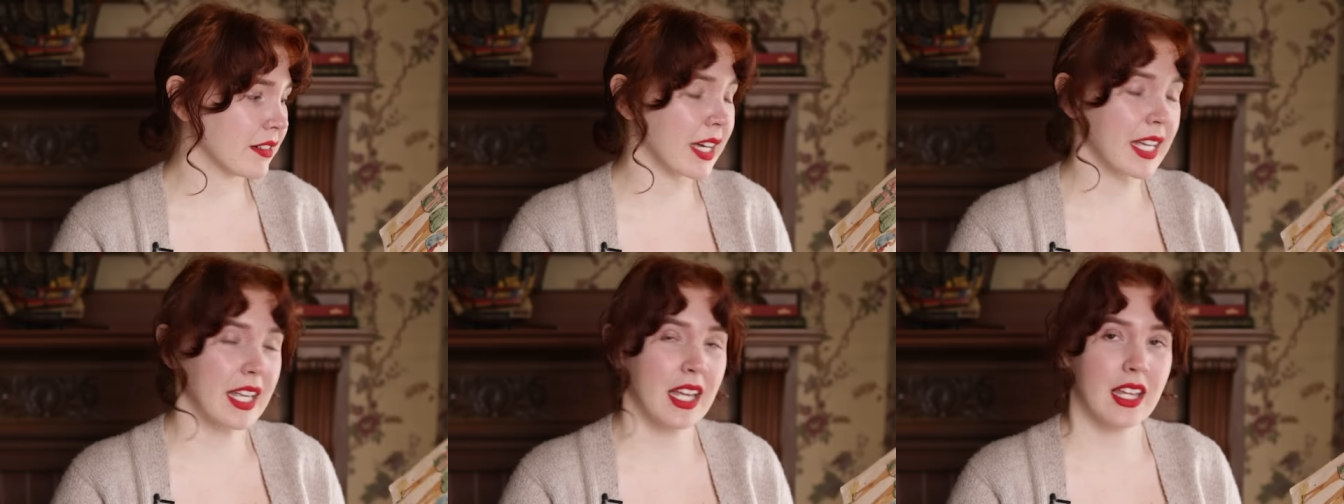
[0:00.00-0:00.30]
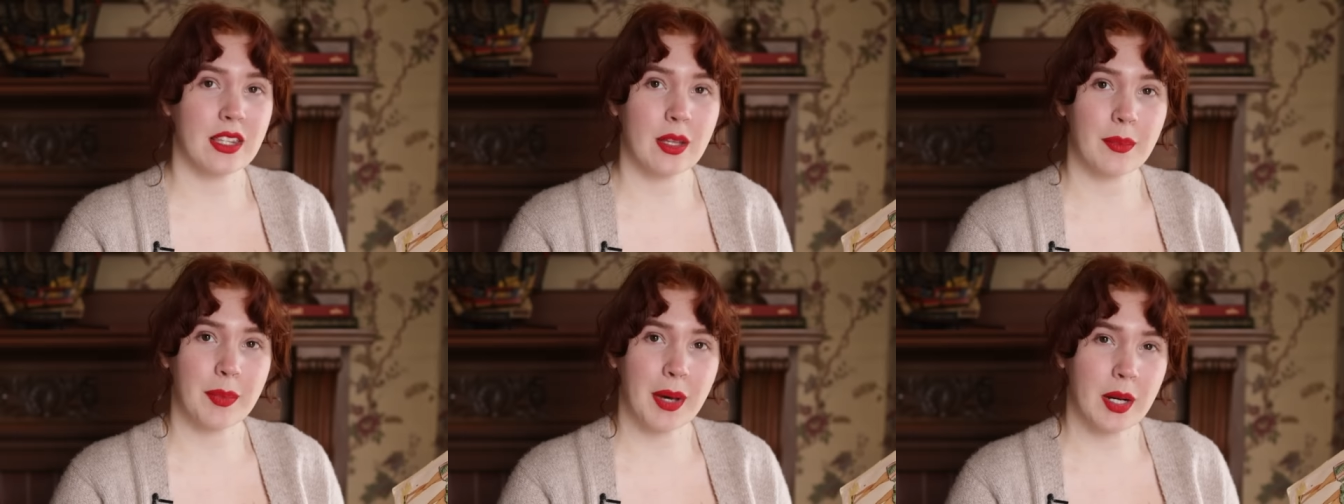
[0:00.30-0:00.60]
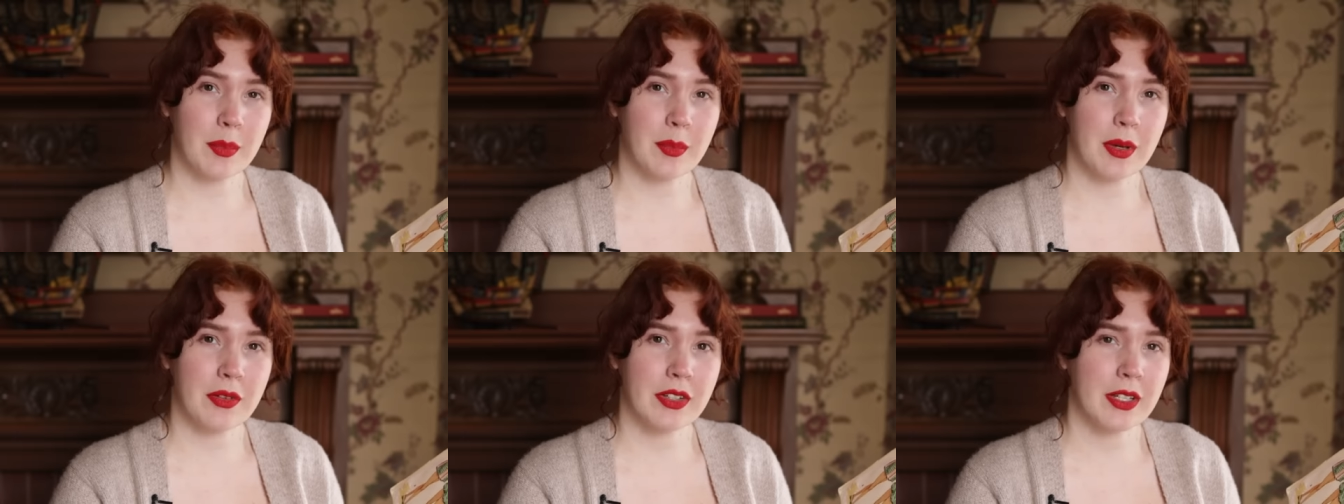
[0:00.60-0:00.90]
liking the
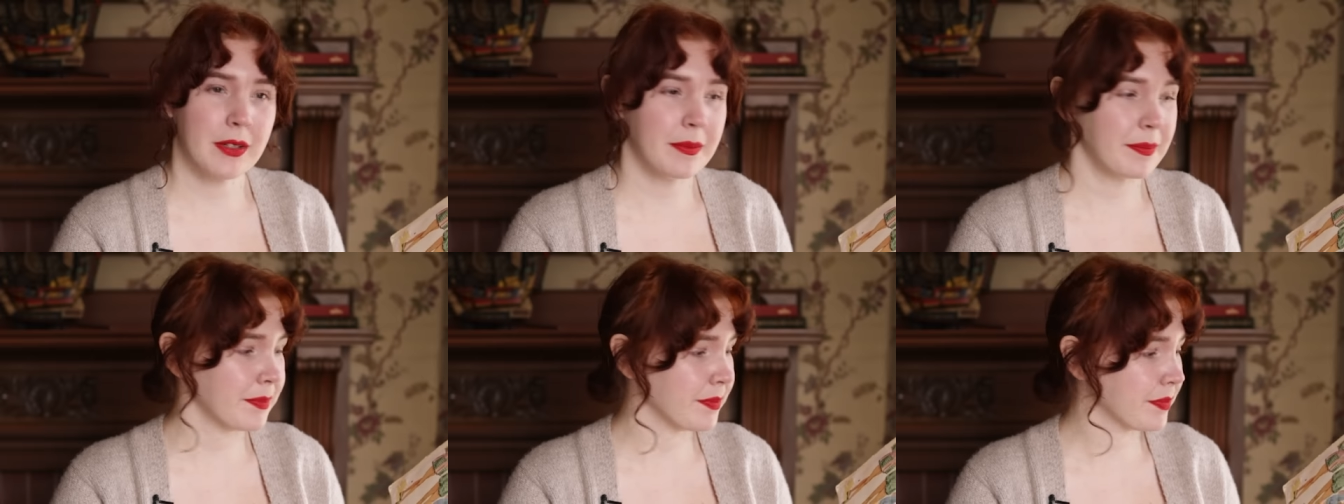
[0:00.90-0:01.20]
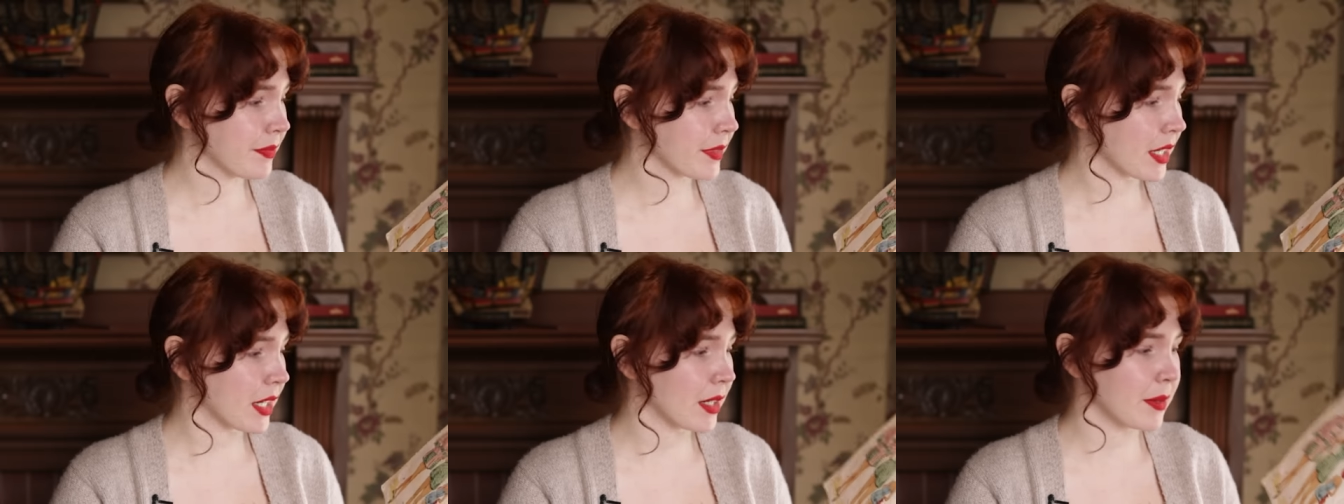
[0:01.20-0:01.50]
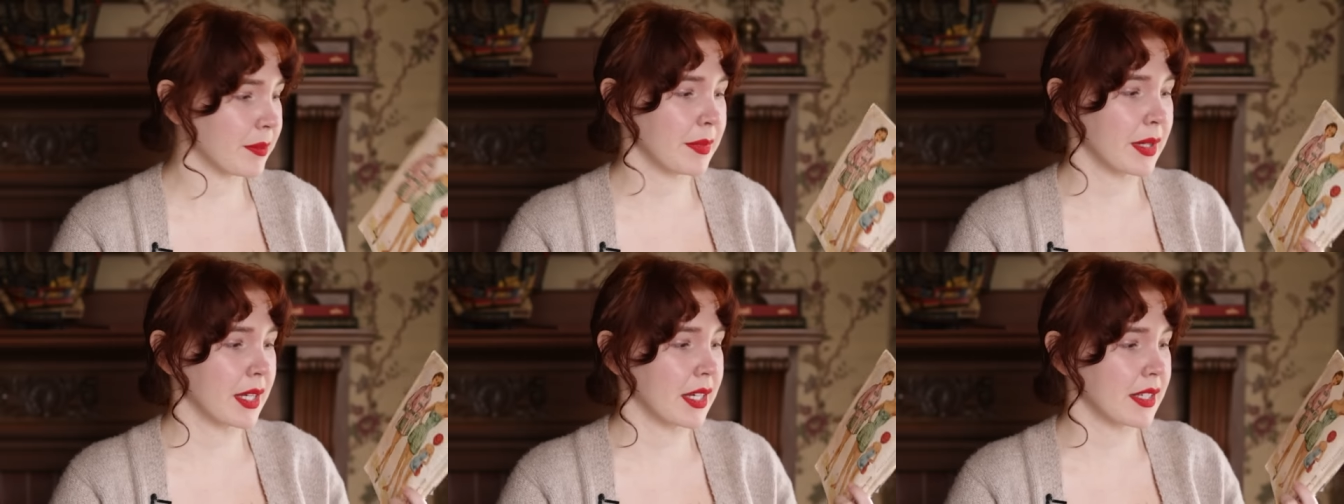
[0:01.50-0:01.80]
bottom of it
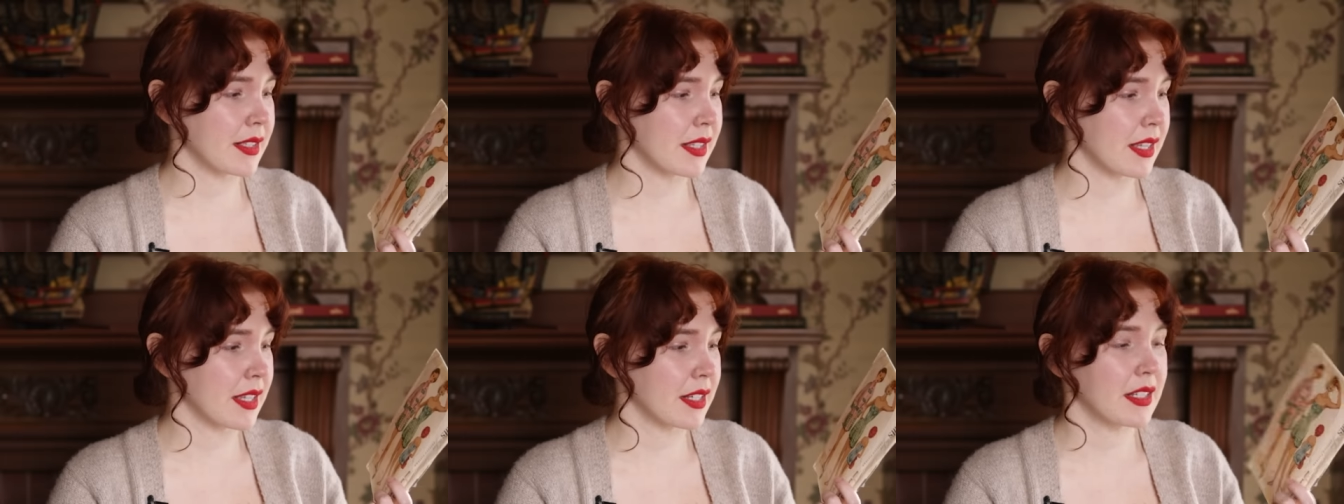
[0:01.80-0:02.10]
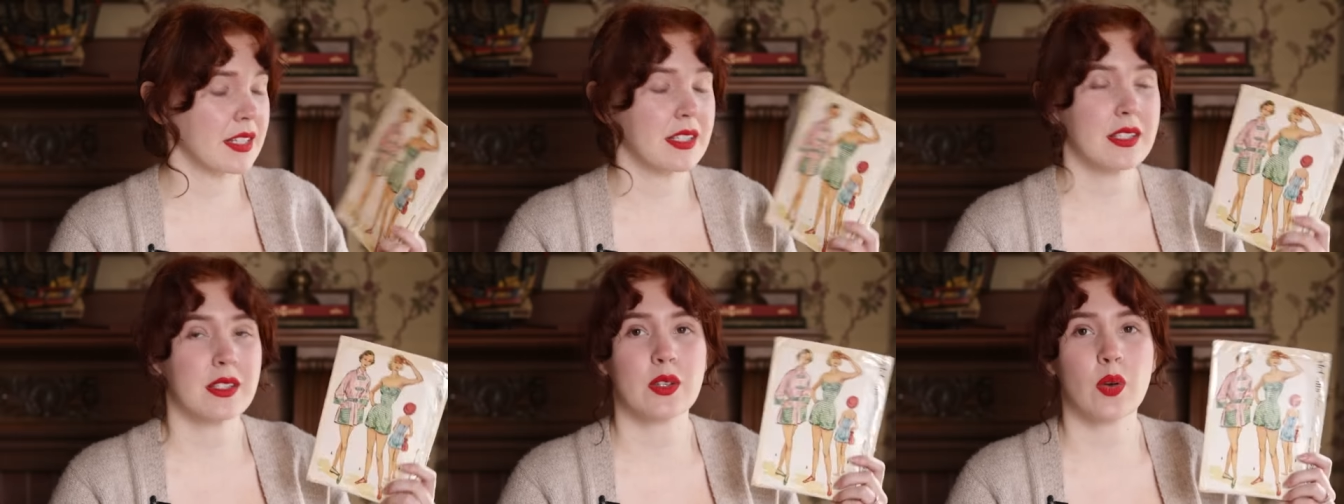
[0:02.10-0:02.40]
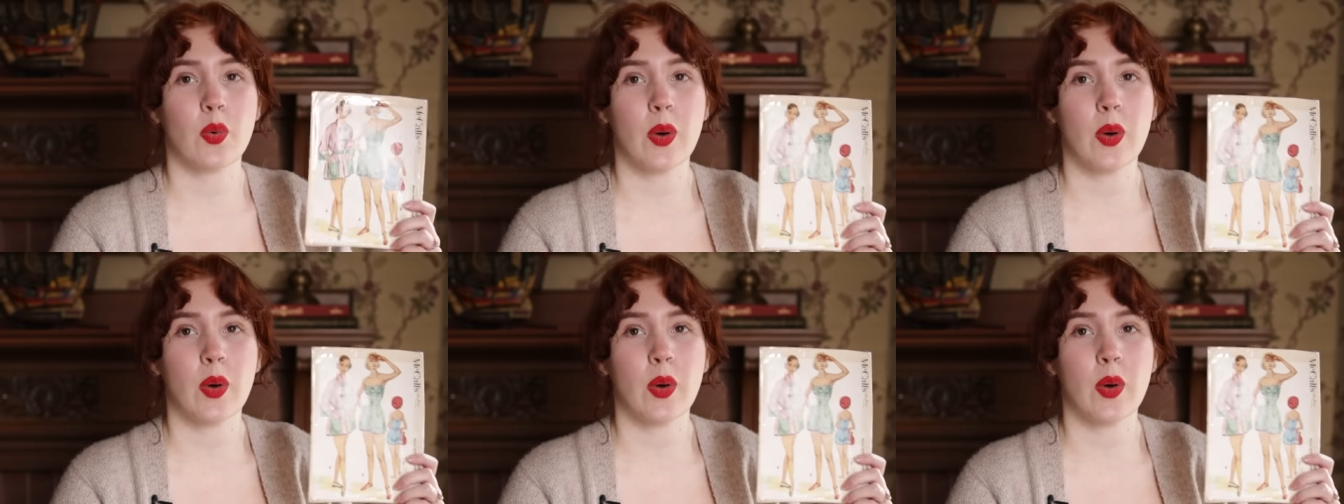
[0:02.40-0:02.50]
um, because it is